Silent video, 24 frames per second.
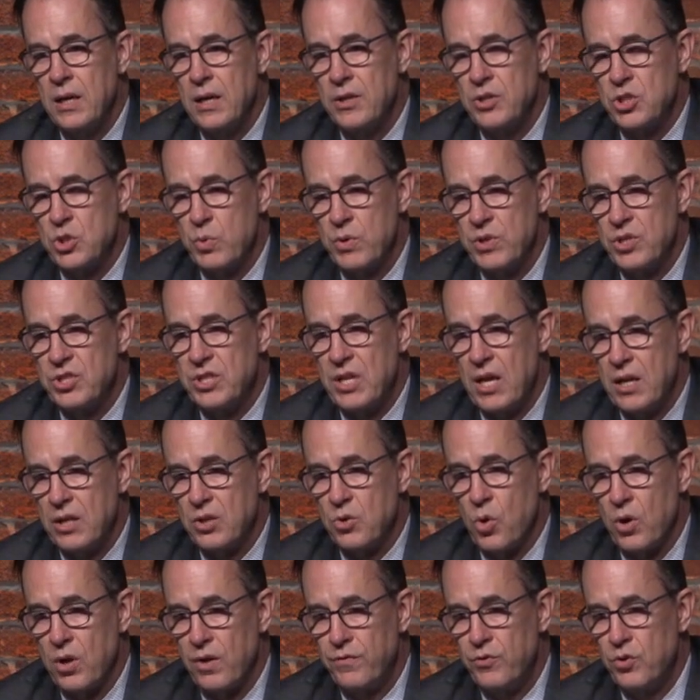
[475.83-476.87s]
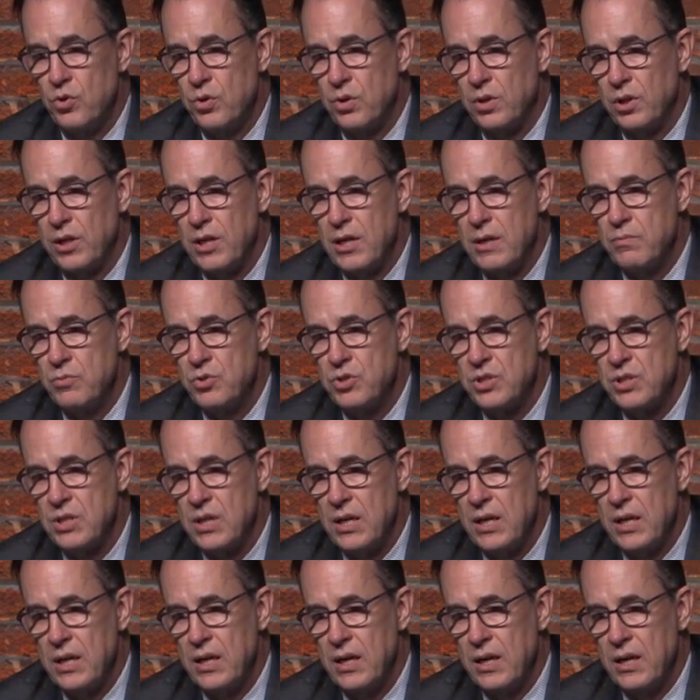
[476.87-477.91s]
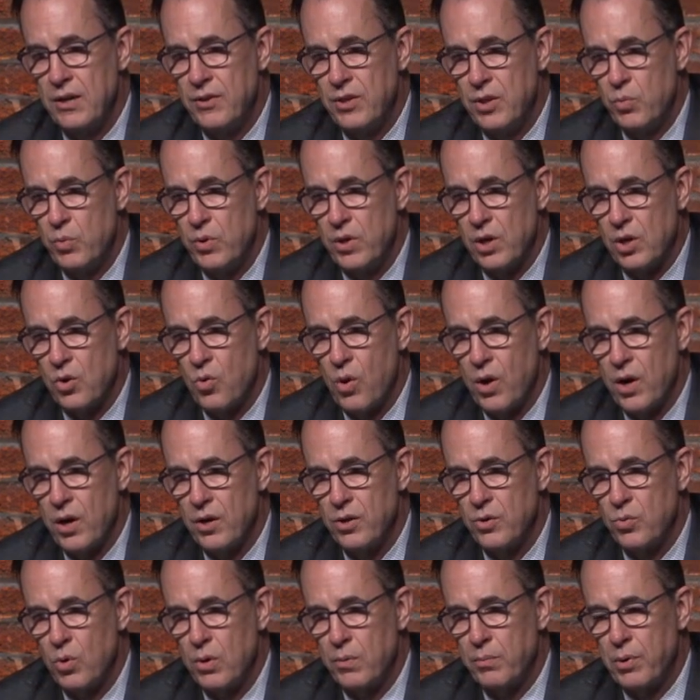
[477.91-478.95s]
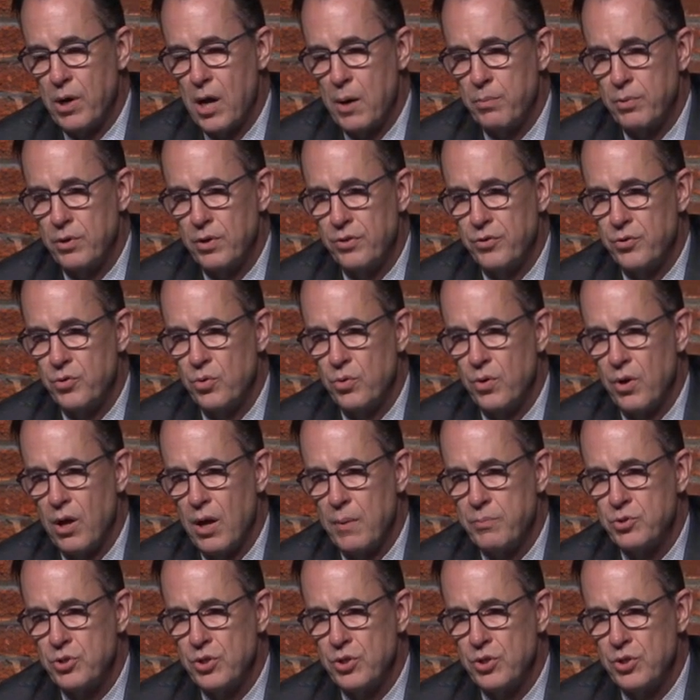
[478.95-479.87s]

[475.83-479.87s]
So we staked quite a few claims, and then we acquired one property through an option